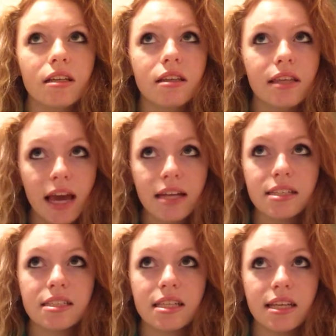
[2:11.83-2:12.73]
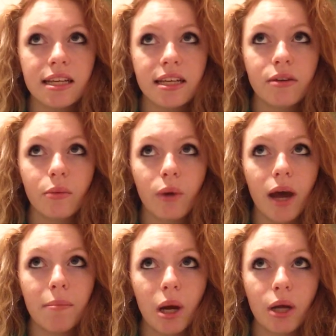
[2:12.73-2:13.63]
the end scene
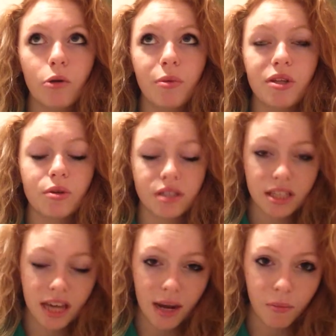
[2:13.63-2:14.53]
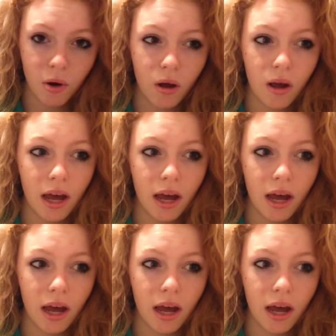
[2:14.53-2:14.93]
where Michael will be talking to the camera